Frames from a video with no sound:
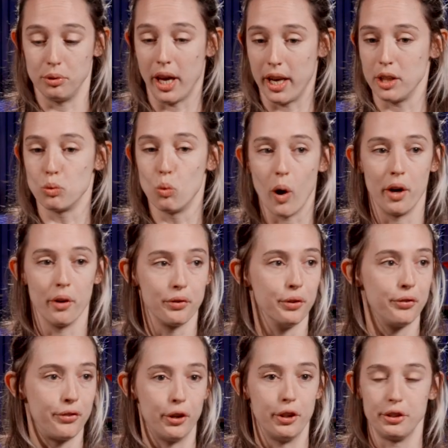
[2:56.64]
that is one of the
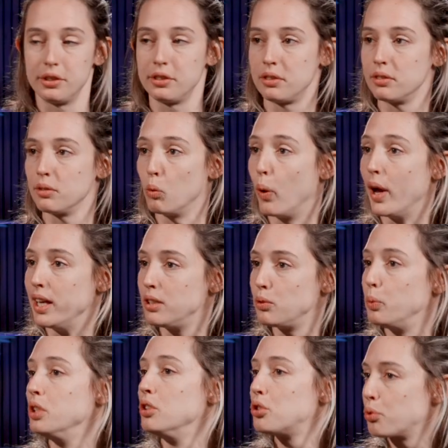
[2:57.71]
first ways
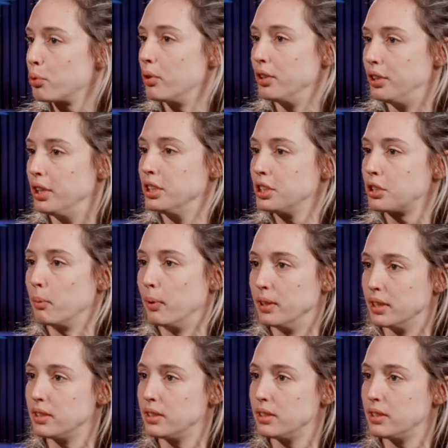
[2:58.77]
we ensure the instrument